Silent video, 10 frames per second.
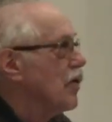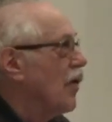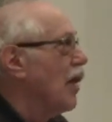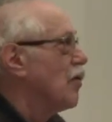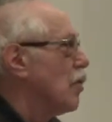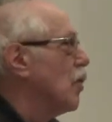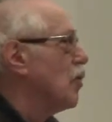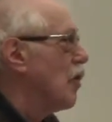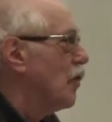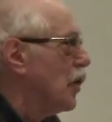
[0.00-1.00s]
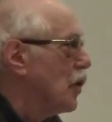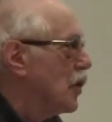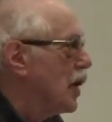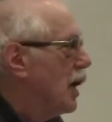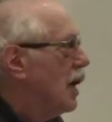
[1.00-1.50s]
favorable
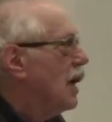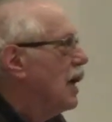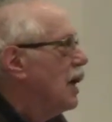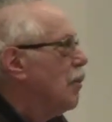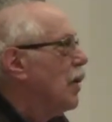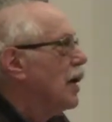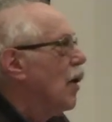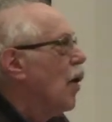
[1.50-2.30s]
reviews, but